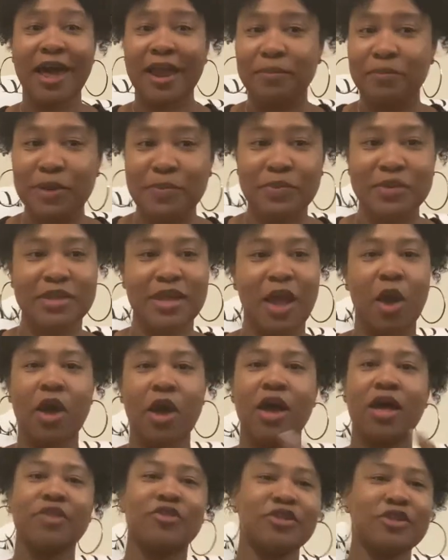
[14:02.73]
of people say, "Oh,
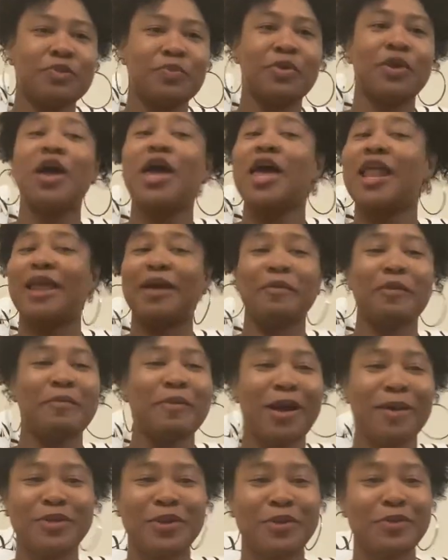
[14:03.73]
I just like my
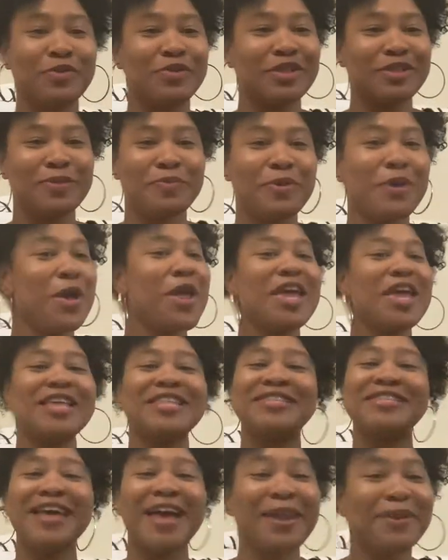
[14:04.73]
mom said, it was just a pill." It's
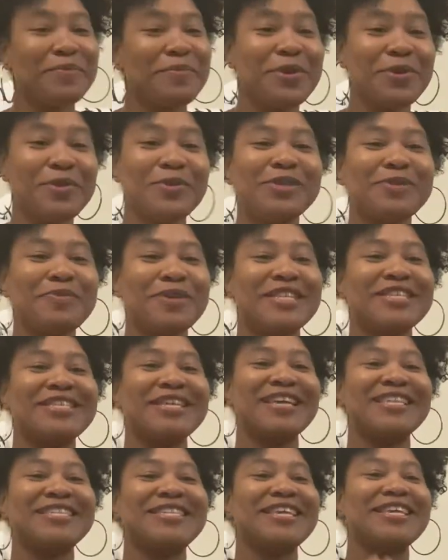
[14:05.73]
not a pill to me.
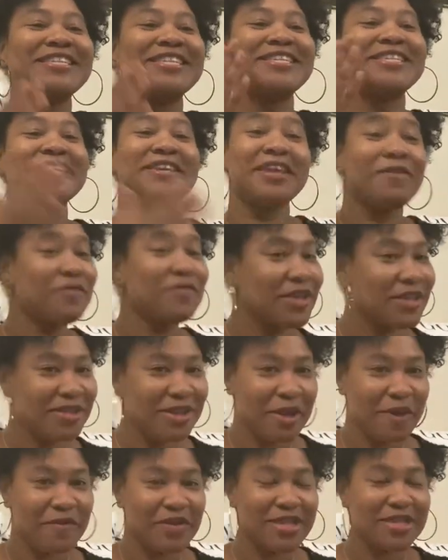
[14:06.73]
It's a significant
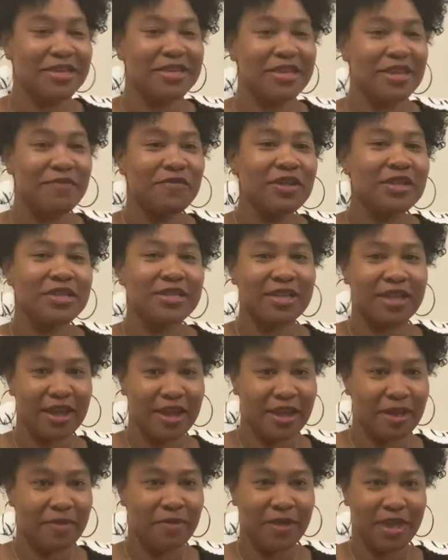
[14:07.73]
of it. It's significant
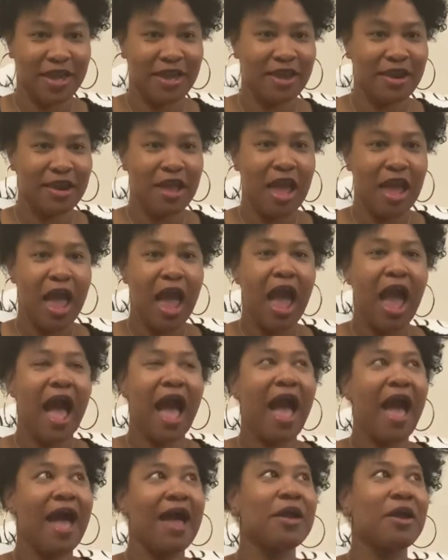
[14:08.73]
saying that
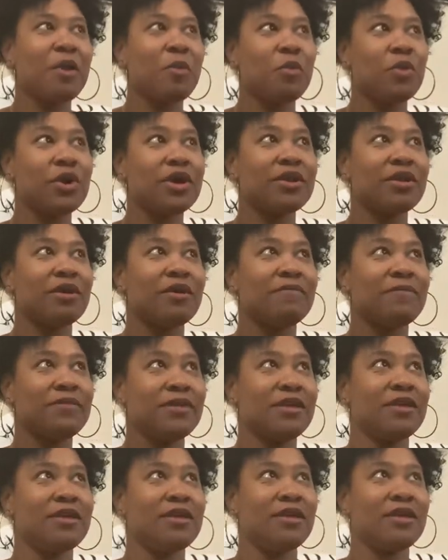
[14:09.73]
I am one of
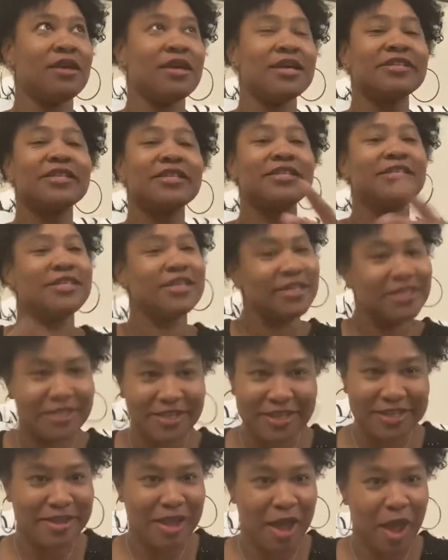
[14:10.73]
the
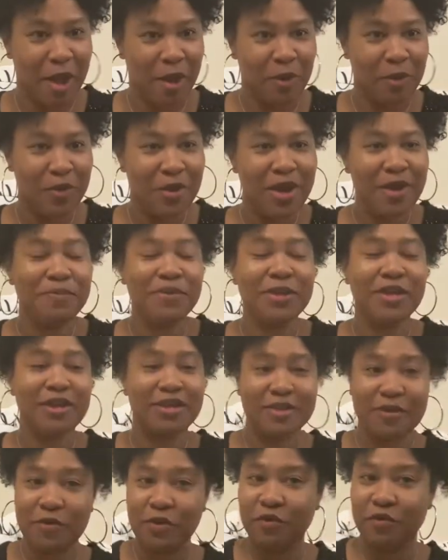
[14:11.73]
statistics now,
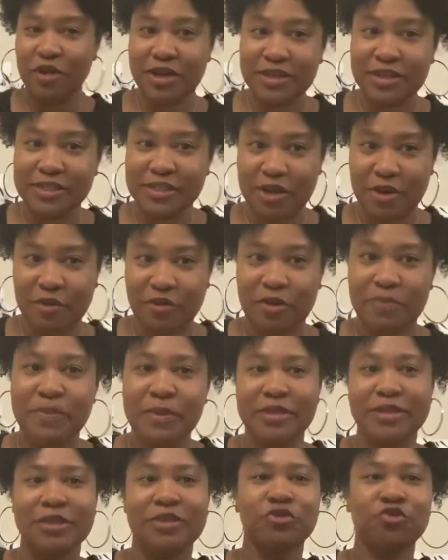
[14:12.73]
because of hereditary,
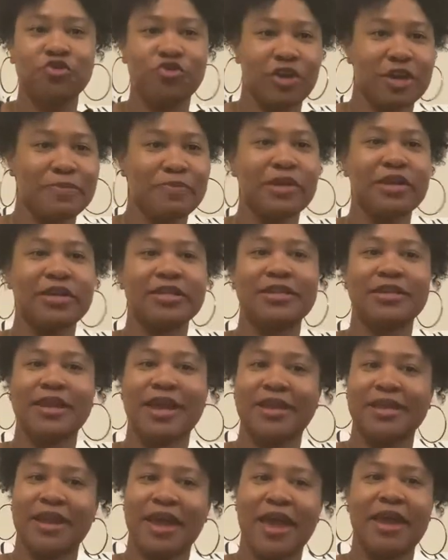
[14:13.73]
because of stress, because of
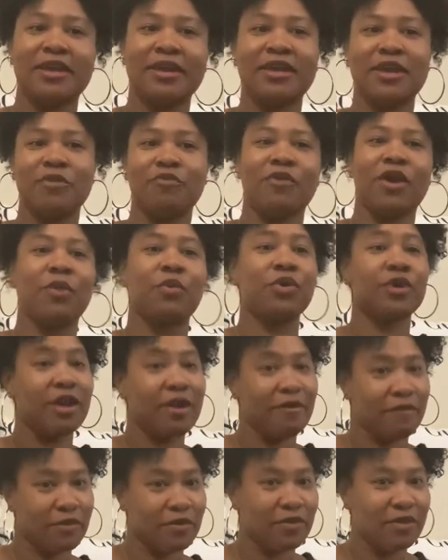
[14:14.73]
not dying, eating right,
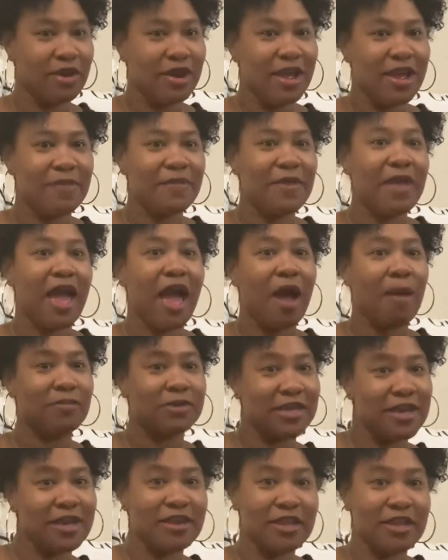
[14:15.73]
whatever, that I'm
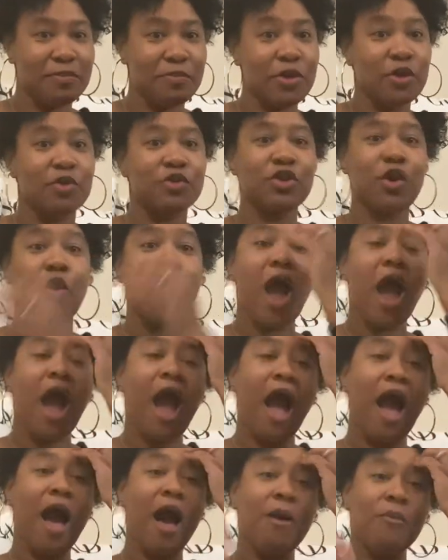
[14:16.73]
taking this pill. So
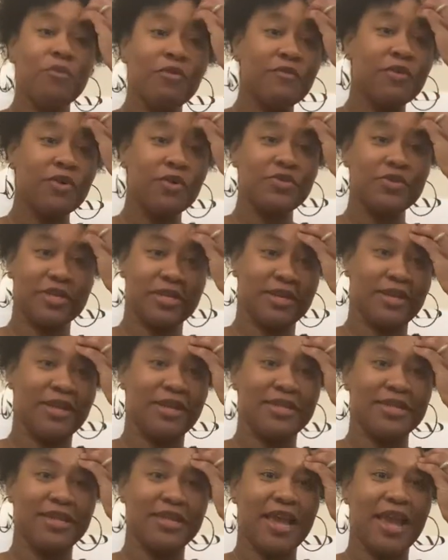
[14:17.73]
I'm reversing
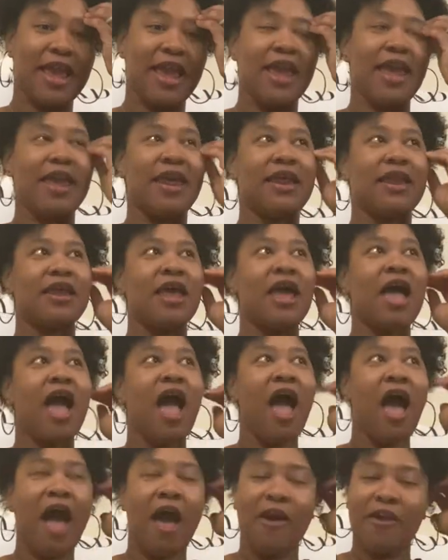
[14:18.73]
this. And
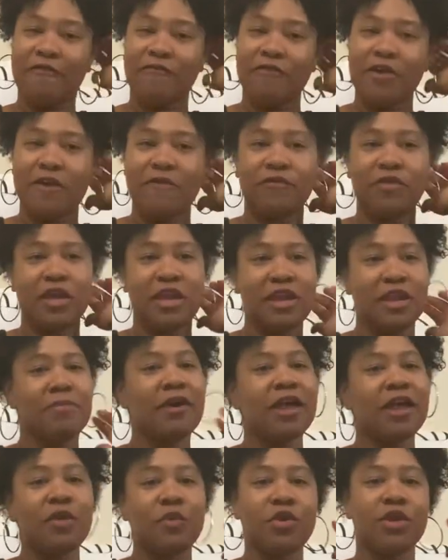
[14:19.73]
if
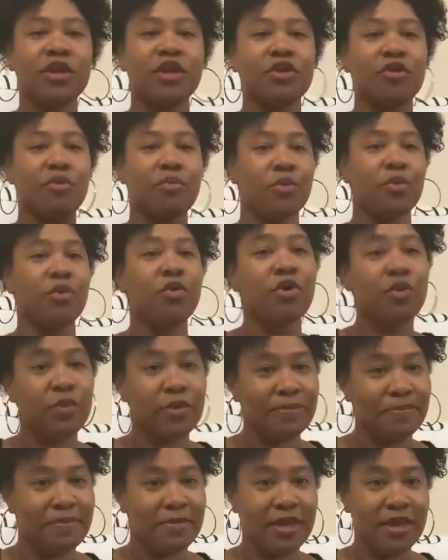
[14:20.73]
anybody want to get on board
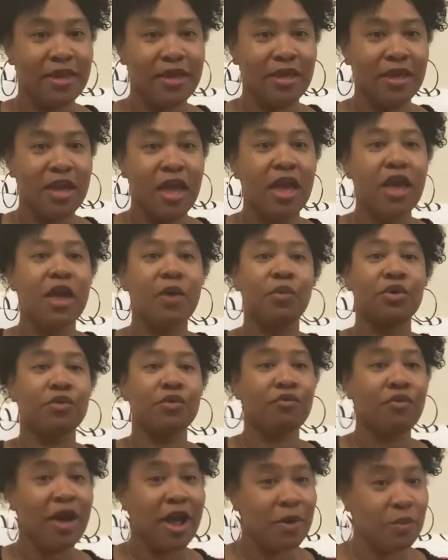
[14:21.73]
with me and want to
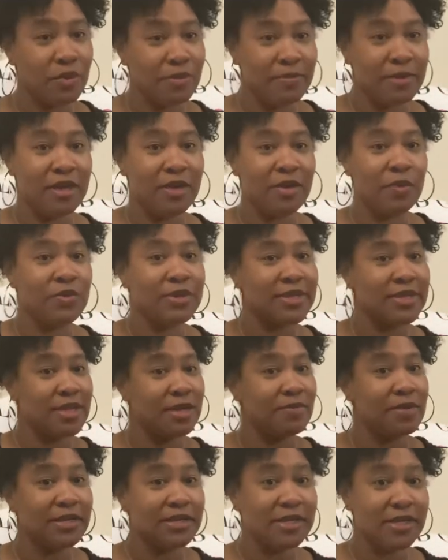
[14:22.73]
rock with me with
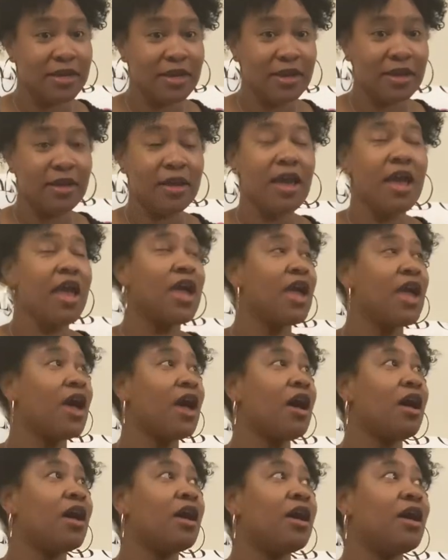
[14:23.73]
CBD,
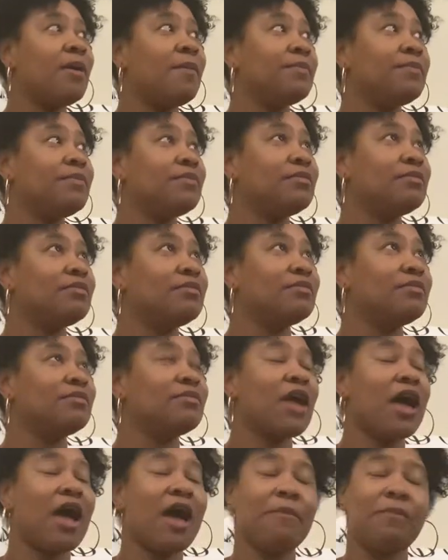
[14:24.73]
I'm
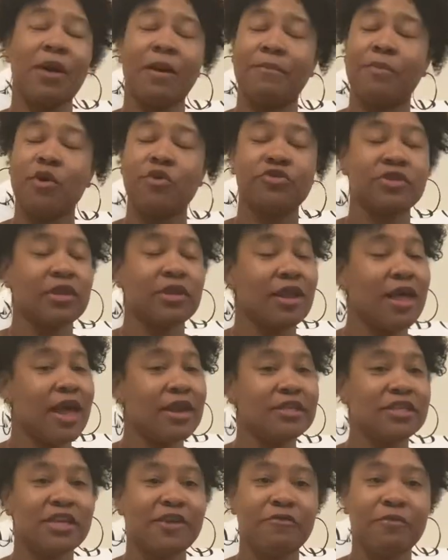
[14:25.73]
posting a lot
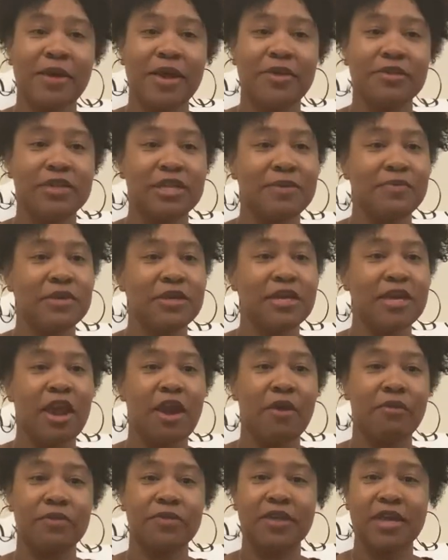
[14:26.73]
of stuff about CBD,
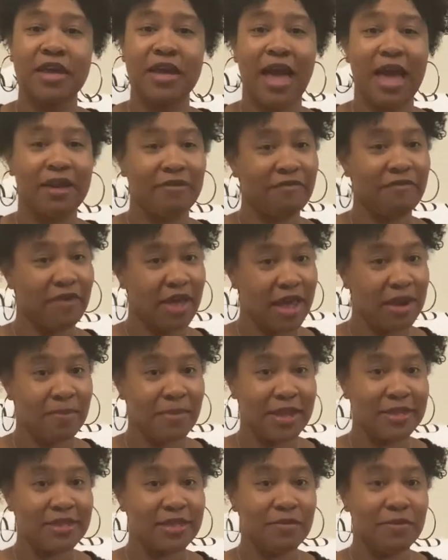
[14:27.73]
everything I can find
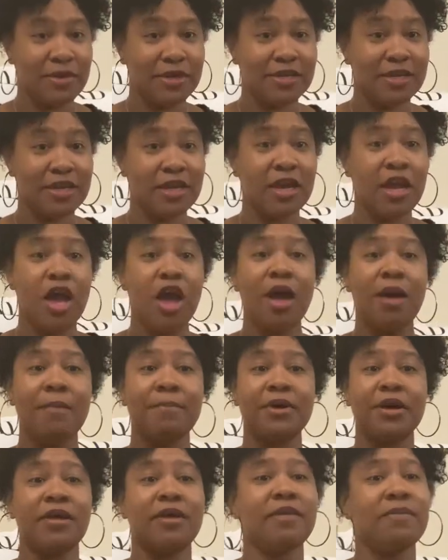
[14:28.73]
about CBD,
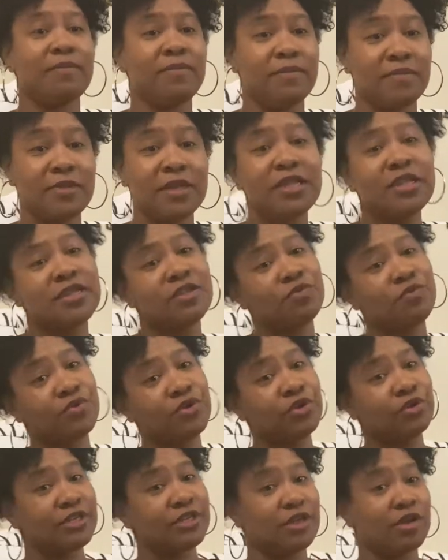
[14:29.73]
but this is the
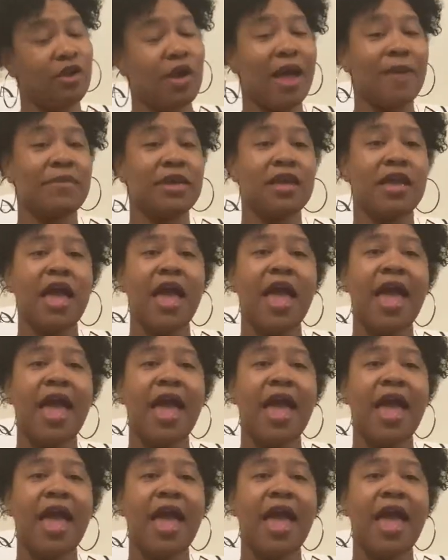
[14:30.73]
real deal. I mean,